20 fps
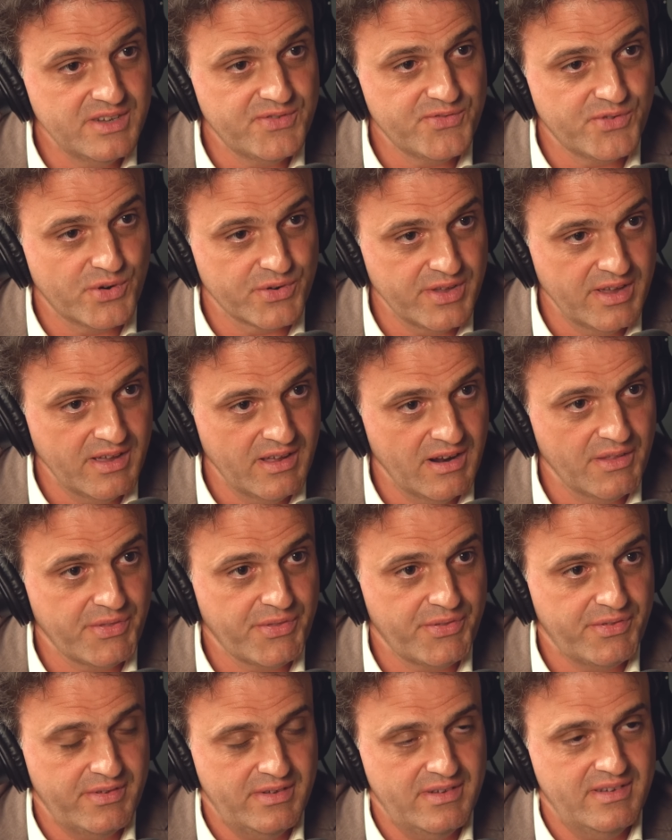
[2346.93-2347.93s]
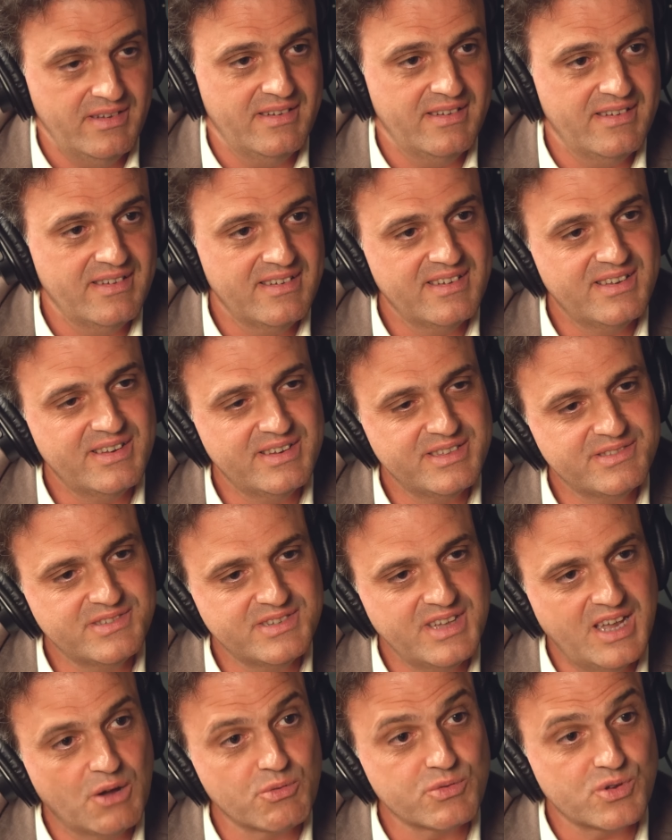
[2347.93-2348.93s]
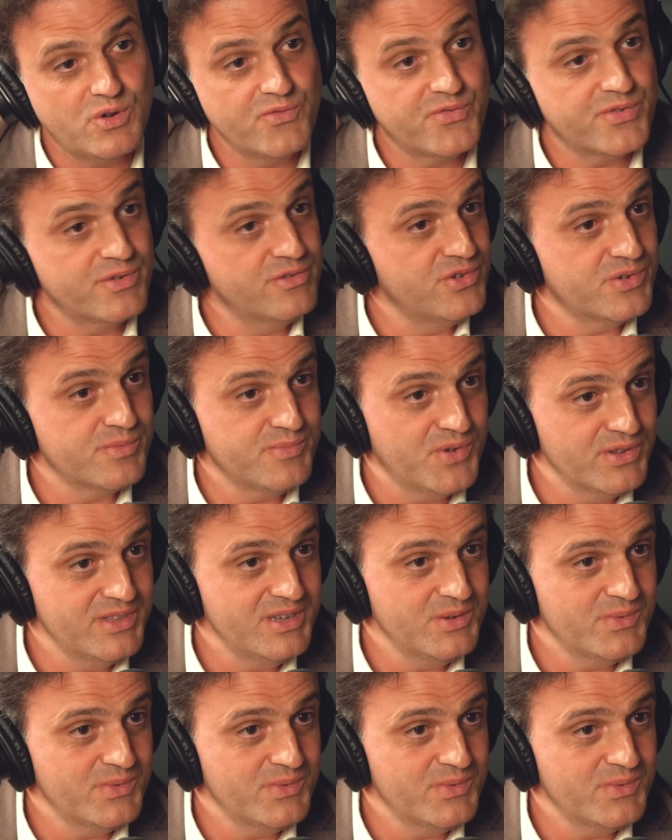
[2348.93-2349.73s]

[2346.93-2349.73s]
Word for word: for the health, uh, let's say, outcome from your body,